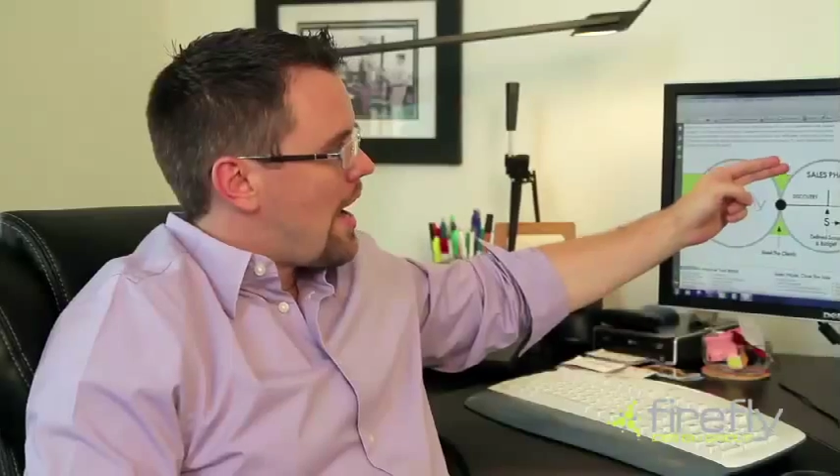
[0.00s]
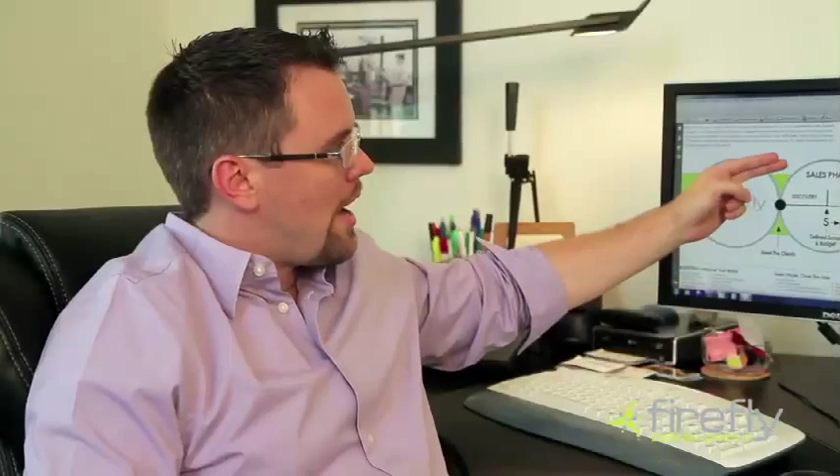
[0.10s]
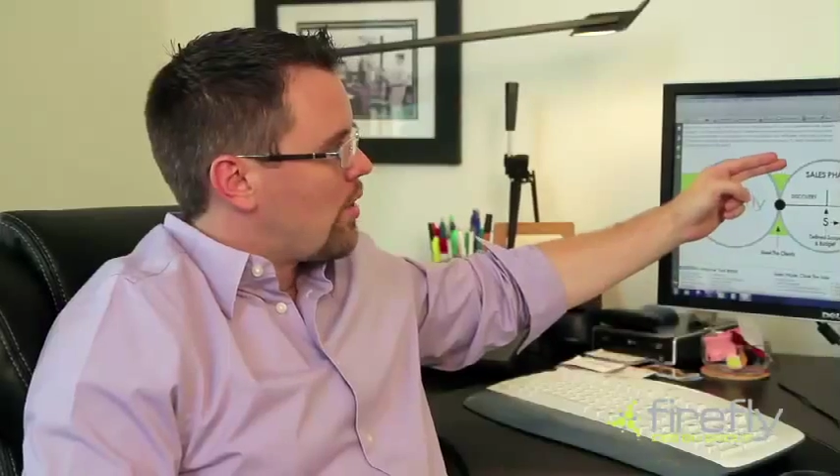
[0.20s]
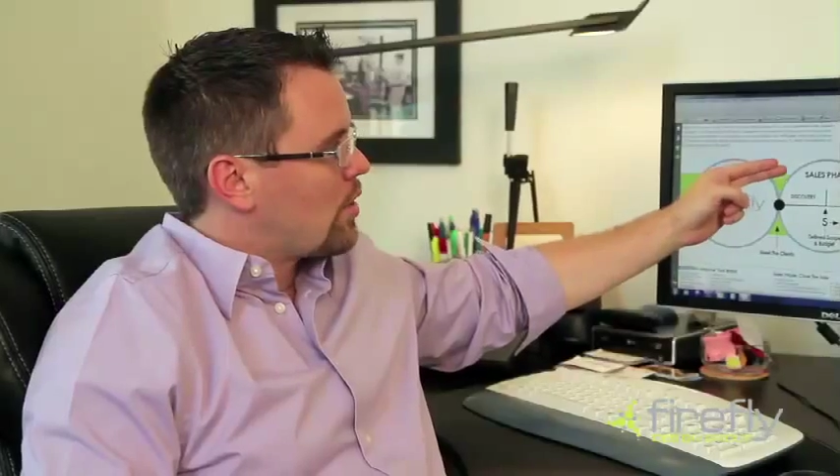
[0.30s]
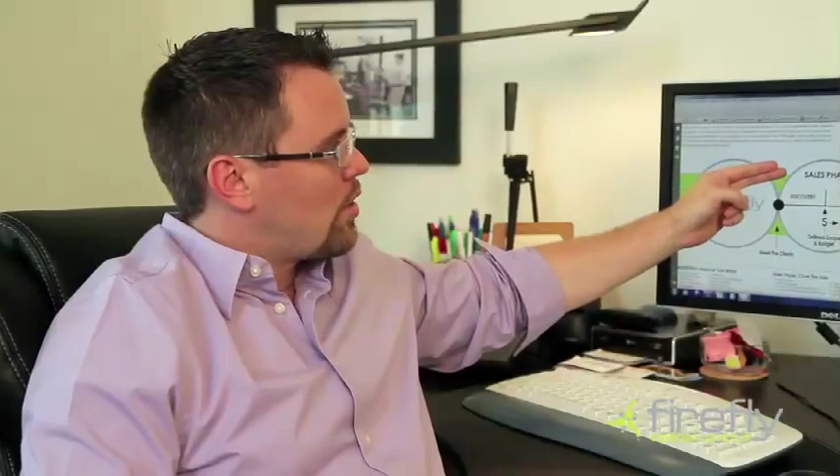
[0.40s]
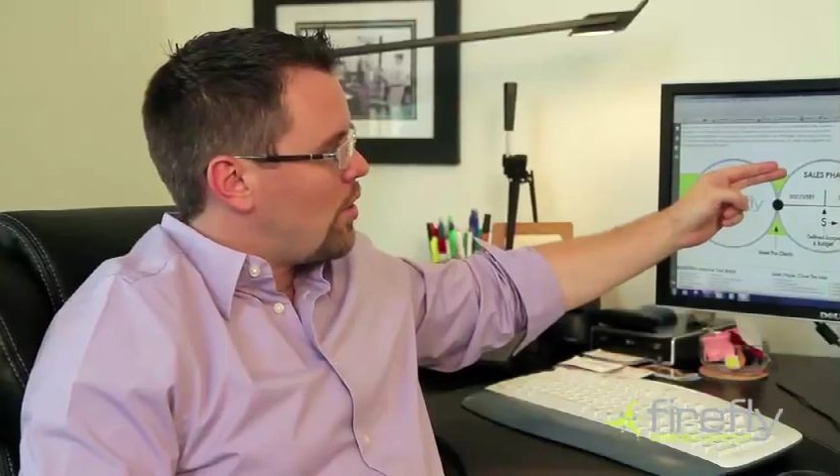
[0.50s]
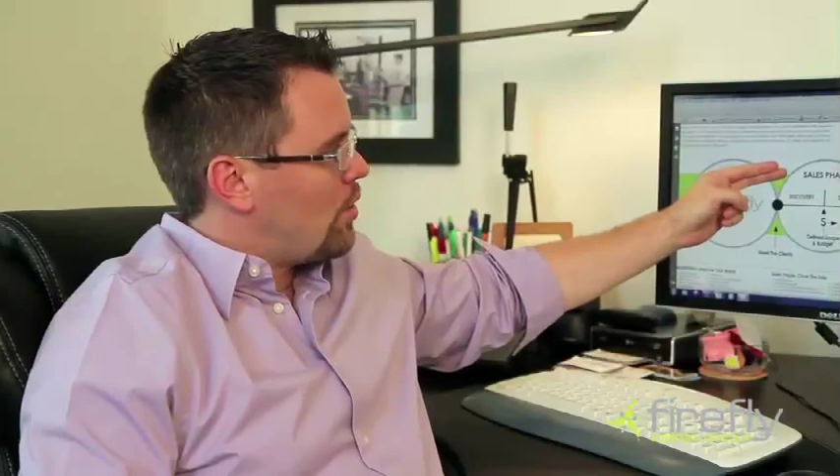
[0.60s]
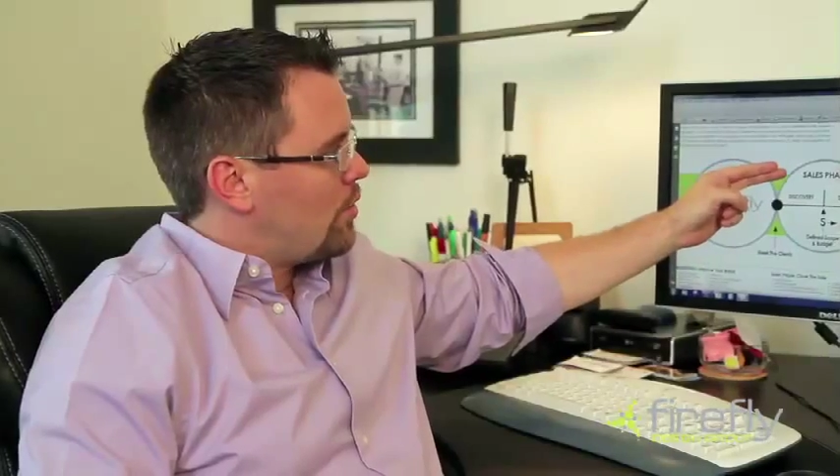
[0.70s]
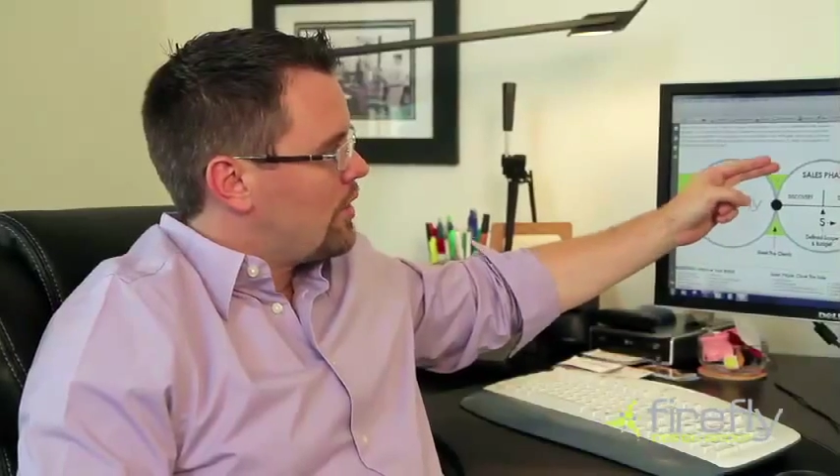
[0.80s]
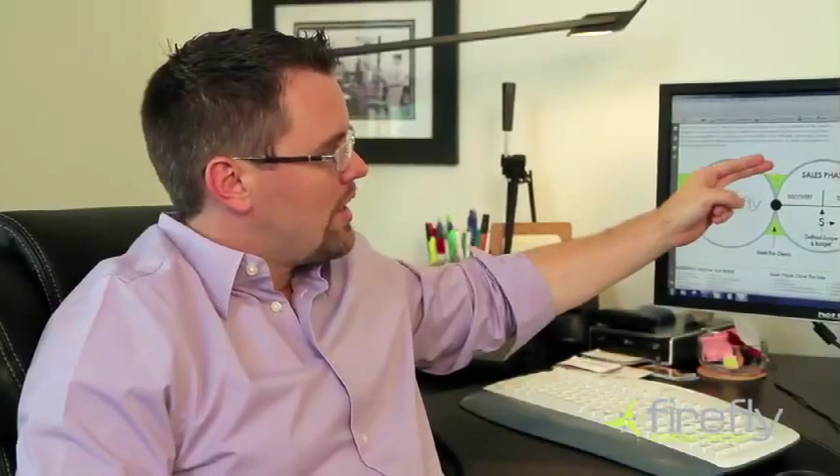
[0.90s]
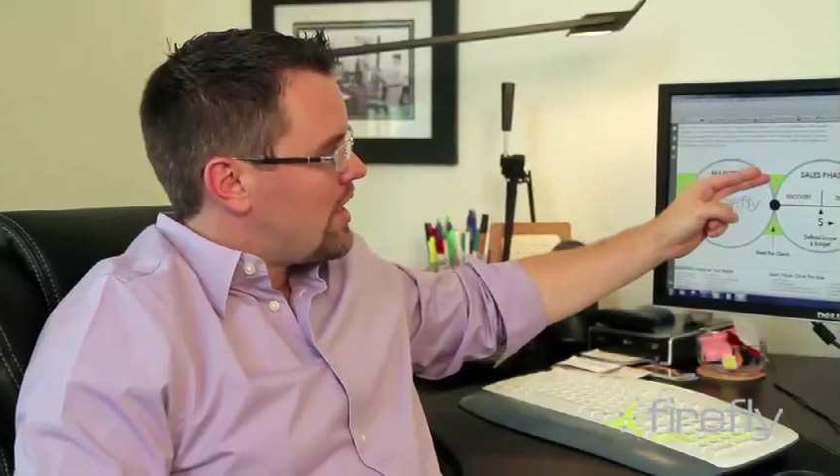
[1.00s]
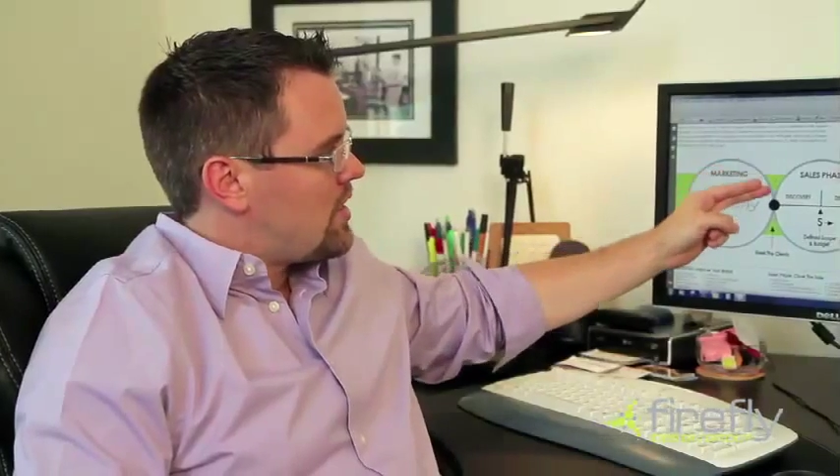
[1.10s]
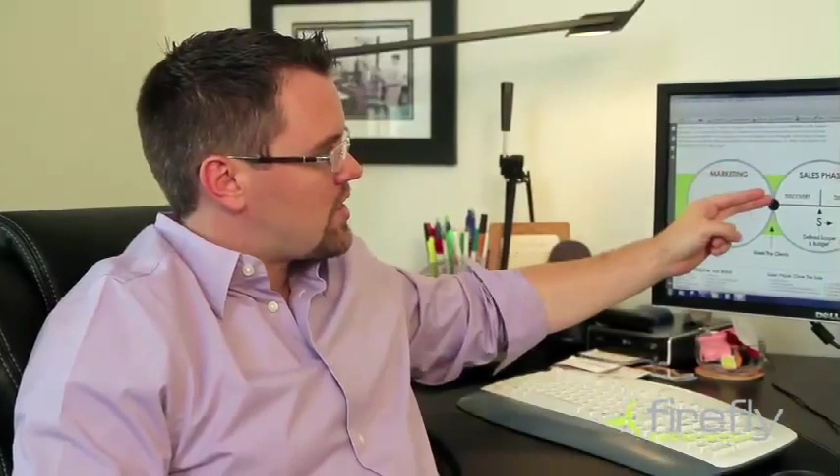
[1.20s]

our goal is